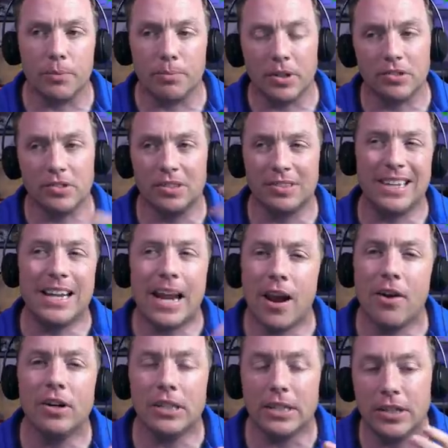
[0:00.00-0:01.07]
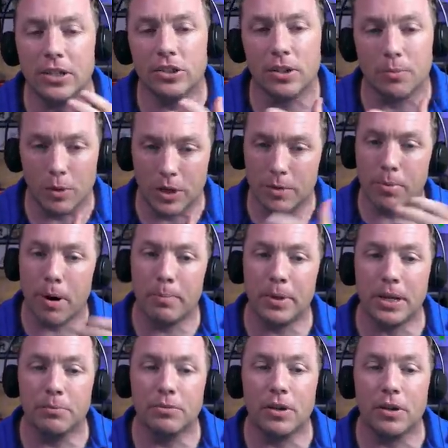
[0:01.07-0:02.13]
There's this inherent leadership when your puppy
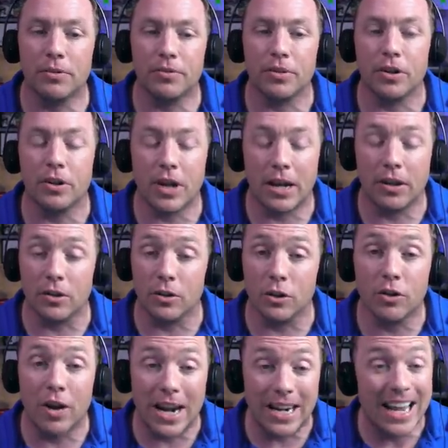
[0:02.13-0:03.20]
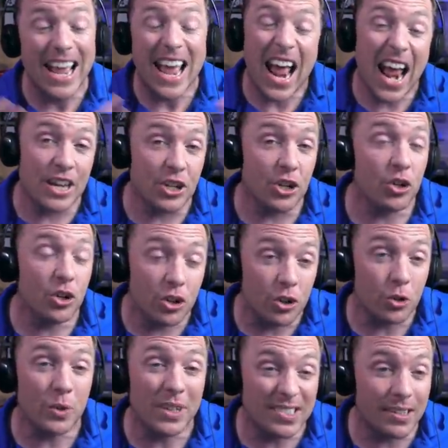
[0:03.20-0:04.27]
comes out of their kennel or crate and you're
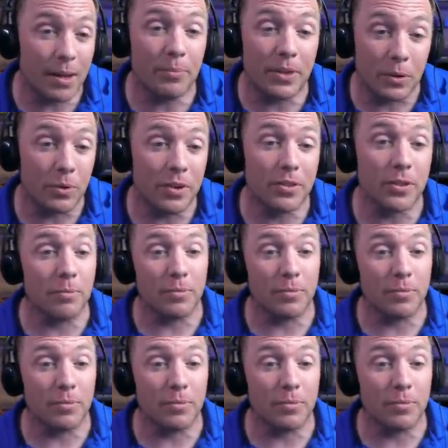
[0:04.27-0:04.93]
doing something with them.